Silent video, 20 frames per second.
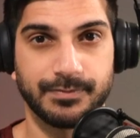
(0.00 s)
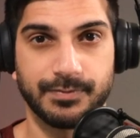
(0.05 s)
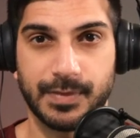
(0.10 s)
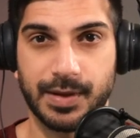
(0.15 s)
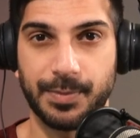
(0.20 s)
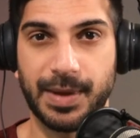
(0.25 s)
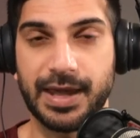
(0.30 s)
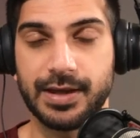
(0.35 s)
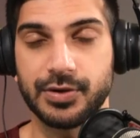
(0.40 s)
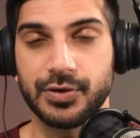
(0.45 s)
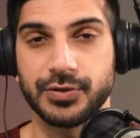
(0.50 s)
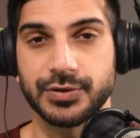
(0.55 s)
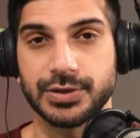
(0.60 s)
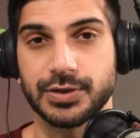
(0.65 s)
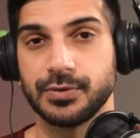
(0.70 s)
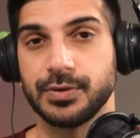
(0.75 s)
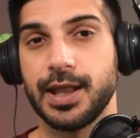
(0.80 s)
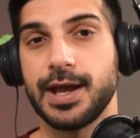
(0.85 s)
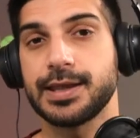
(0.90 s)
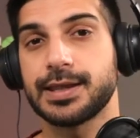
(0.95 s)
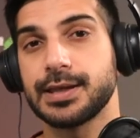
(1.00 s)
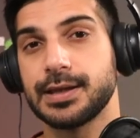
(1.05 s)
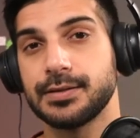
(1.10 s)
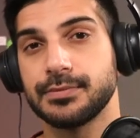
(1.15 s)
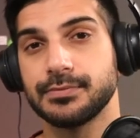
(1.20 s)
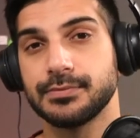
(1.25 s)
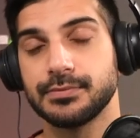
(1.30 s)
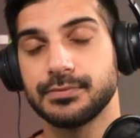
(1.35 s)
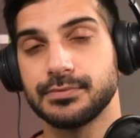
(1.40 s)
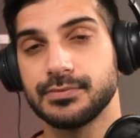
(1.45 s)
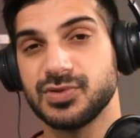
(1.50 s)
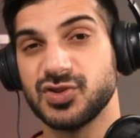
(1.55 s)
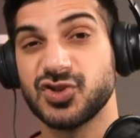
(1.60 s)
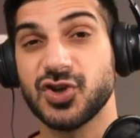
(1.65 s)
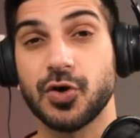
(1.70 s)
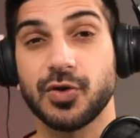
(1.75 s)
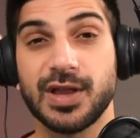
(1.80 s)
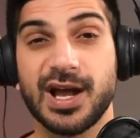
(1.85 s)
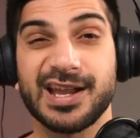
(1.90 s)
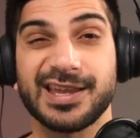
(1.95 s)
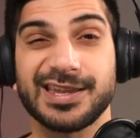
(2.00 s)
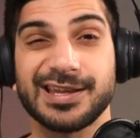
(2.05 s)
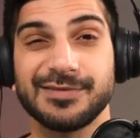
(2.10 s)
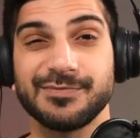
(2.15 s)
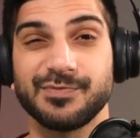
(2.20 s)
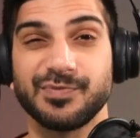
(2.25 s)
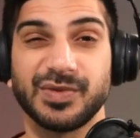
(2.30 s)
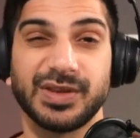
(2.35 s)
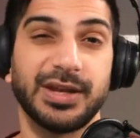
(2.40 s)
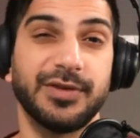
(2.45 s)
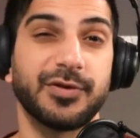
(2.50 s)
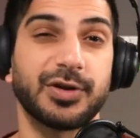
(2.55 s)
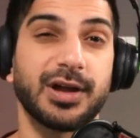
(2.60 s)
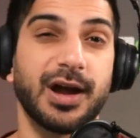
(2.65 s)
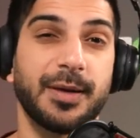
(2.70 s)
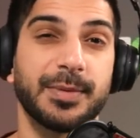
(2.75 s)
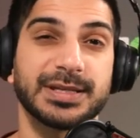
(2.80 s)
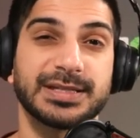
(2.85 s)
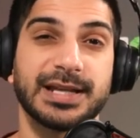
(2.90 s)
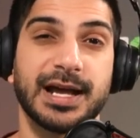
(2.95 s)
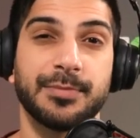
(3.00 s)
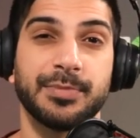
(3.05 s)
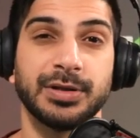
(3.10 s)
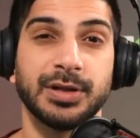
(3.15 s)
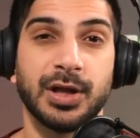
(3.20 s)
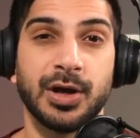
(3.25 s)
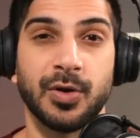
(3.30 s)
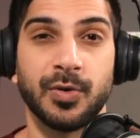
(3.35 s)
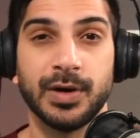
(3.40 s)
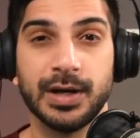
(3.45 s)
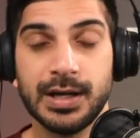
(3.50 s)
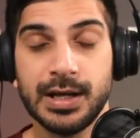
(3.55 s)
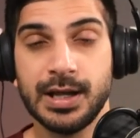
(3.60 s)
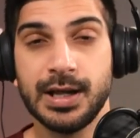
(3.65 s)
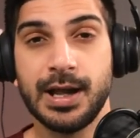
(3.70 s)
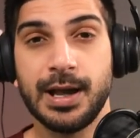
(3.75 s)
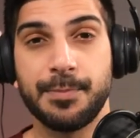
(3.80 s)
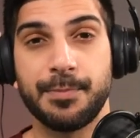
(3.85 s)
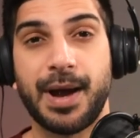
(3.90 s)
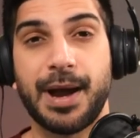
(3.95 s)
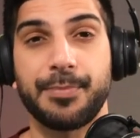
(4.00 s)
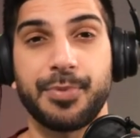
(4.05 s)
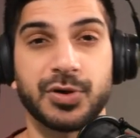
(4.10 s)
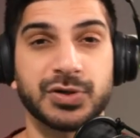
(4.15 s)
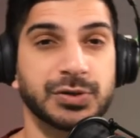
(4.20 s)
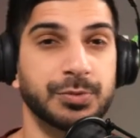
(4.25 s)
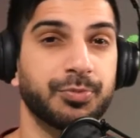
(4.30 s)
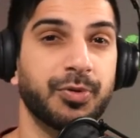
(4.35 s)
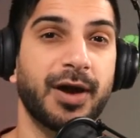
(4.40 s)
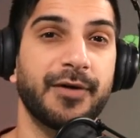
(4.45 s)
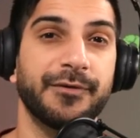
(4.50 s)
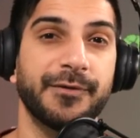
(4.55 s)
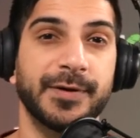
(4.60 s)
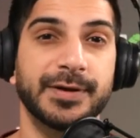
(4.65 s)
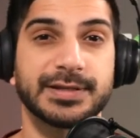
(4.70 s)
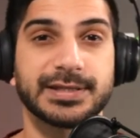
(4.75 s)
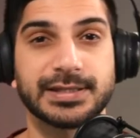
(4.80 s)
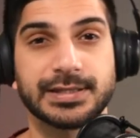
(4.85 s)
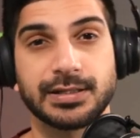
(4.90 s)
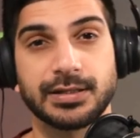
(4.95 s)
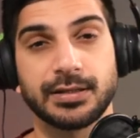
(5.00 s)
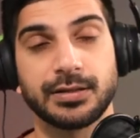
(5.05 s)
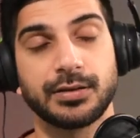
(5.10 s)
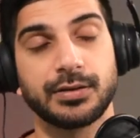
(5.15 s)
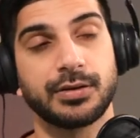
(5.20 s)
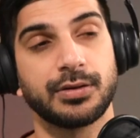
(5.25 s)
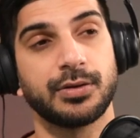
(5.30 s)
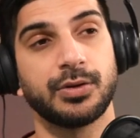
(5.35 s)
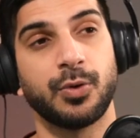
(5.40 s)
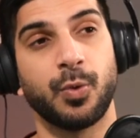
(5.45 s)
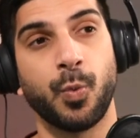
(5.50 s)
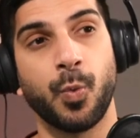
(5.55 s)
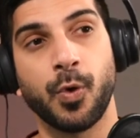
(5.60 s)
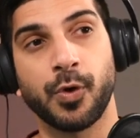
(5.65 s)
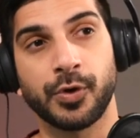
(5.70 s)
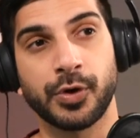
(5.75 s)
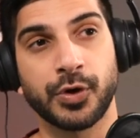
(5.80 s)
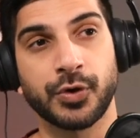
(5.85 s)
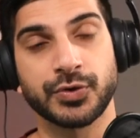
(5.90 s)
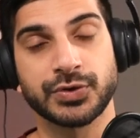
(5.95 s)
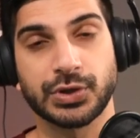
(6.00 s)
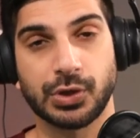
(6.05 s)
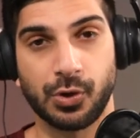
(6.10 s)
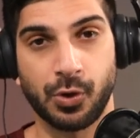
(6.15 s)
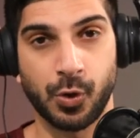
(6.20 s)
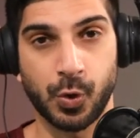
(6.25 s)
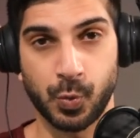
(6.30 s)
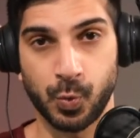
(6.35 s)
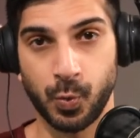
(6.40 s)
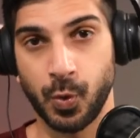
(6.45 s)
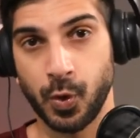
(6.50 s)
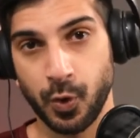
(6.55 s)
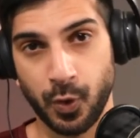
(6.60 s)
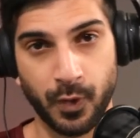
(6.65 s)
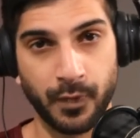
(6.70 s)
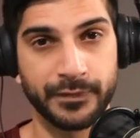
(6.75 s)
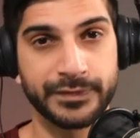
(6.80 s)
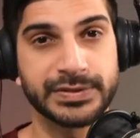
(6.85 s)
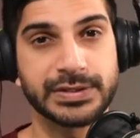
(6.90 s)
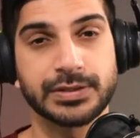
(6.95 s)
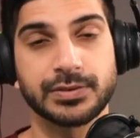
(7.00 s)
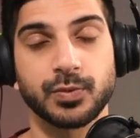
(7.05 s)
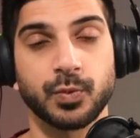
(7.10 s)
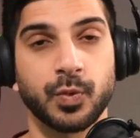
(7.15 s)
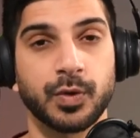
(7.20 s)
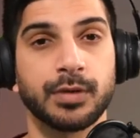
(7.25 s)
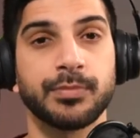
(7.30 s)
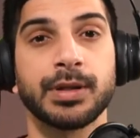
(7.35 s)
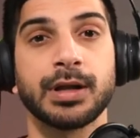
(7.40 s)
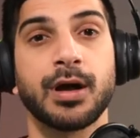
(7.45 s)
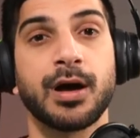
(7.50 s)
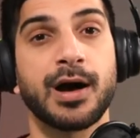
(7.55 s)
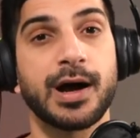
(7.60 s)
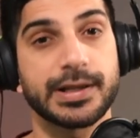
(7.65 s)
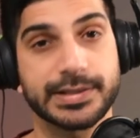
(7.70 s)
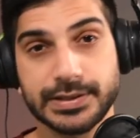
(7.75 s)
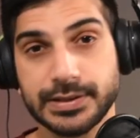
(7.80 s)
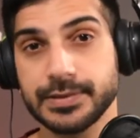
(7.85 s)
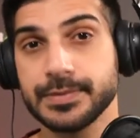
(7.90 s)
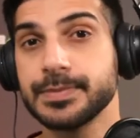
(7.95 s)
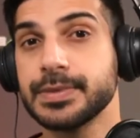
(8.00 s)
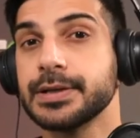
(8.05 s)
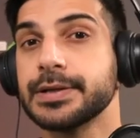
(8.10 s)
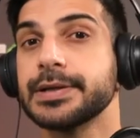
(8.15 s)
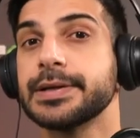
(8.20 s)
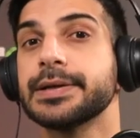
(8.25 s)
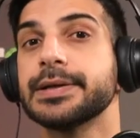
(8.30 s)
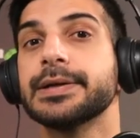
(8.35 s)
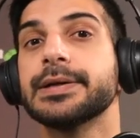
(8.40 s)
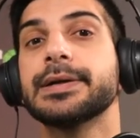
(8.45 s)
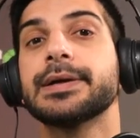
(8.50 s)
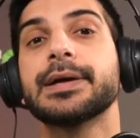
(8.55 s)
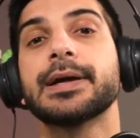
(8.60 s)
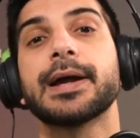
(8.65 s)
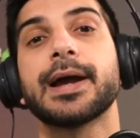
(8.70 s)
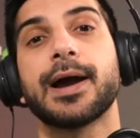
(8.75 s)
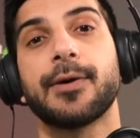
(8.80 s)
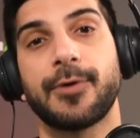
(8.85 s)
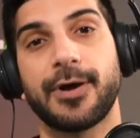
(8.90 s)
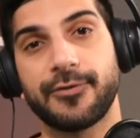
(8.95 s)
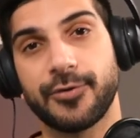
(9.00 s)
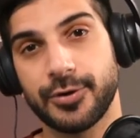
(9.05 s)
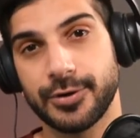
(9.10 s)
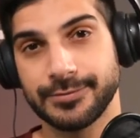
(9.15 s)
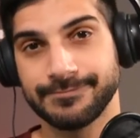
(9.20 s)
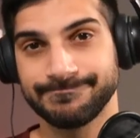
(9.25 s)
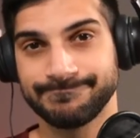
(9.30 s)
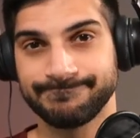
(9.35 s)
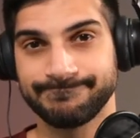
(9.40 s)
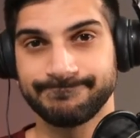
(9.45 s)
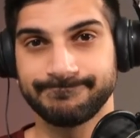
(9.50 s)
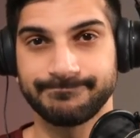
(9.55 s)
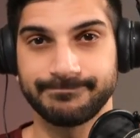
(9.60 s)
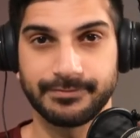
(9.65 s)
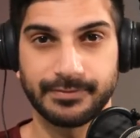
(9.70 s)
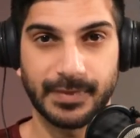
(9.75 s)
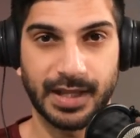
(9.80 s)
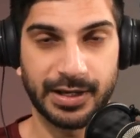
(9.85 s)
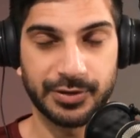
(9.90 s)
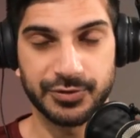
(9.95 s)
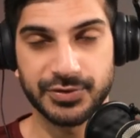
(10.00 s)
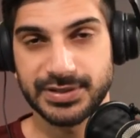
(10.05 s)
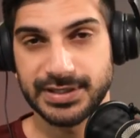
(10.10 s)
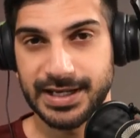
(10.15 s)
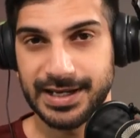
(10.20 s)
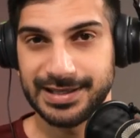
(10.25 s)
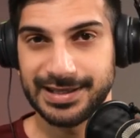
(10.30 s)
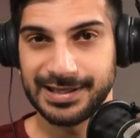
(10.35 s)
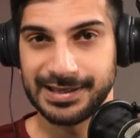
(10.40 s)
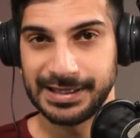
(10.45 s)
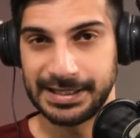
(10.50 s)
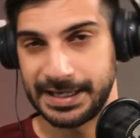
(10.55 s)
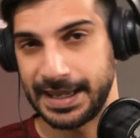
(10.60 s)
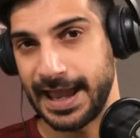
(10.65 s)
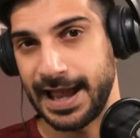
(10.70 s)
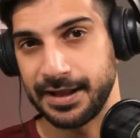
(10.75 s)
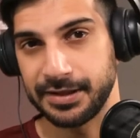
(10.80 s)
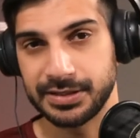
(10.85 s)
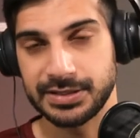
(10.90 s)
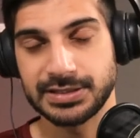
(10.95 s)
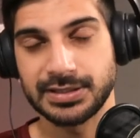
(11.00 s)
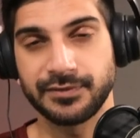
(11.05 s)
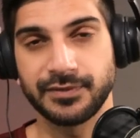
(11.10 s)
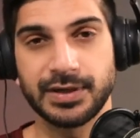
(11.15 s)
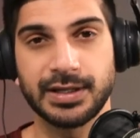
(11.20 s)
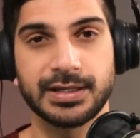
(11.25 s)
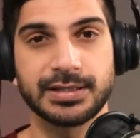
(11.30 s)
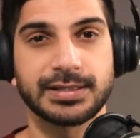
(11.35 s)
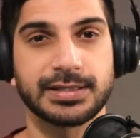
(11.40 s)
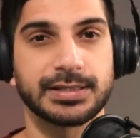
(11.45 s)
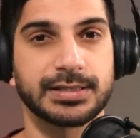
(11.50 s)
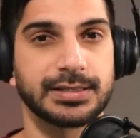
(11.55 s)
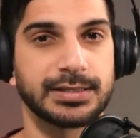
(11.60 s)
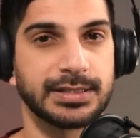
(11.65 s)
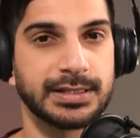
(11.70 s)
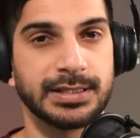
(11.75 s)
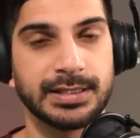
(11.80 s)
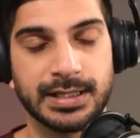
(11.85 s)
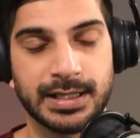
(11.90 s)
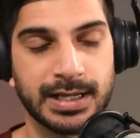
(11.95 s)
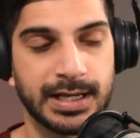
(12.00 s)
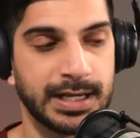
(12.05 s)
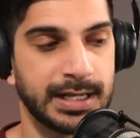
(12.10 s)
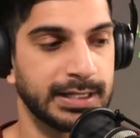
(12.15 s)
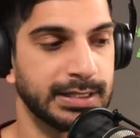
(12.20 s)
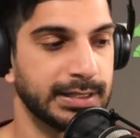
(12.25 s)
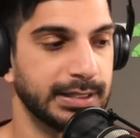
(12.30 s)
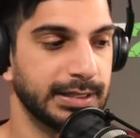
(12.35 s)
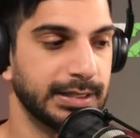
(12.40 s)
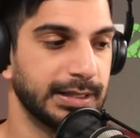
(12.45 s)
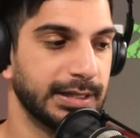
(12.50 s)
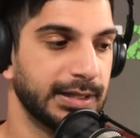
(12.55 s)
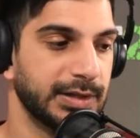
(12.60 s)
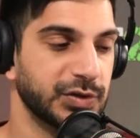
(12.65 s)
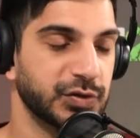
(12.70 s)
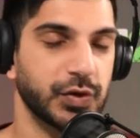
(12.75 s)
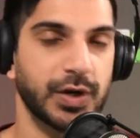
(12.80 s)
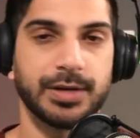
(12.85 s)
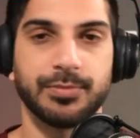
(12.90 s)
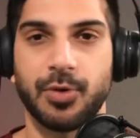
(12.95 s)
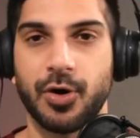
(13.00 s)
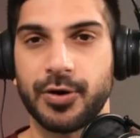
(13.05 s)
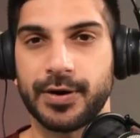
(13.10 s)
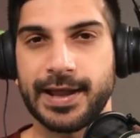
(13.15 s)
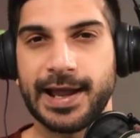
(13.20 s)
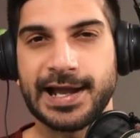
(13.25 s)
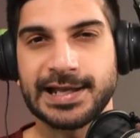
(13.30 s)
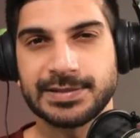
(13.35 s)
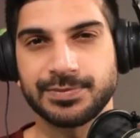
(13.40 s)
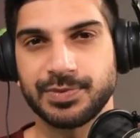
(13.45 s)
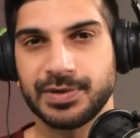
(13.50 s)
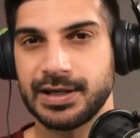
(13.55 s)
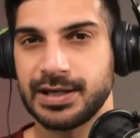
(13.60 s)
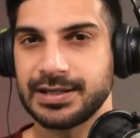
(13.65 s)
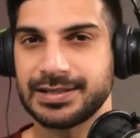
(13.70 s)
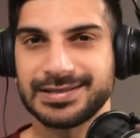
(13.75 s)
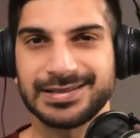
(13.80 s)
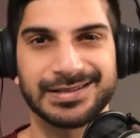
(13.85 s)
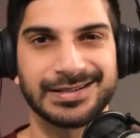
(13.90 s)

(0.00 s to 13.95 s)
Commanders, you like it? You don't like it? Leave your comments down below. My personal preference Warriors or Wolves would have been awesome. However, I understand the legalities of it, the uh, trademark aspect.